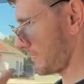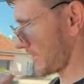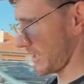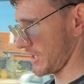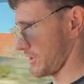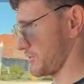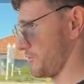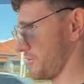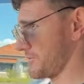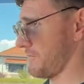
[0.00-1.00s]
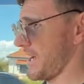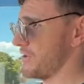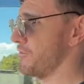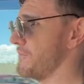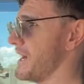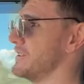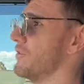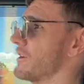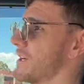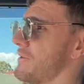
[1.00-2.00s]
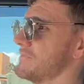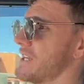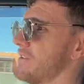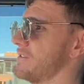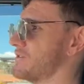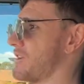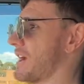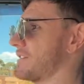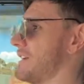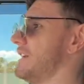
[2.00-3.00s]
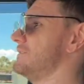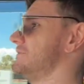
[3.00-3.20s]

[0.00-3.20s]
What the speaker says: An exhaust may or may not come down the track now.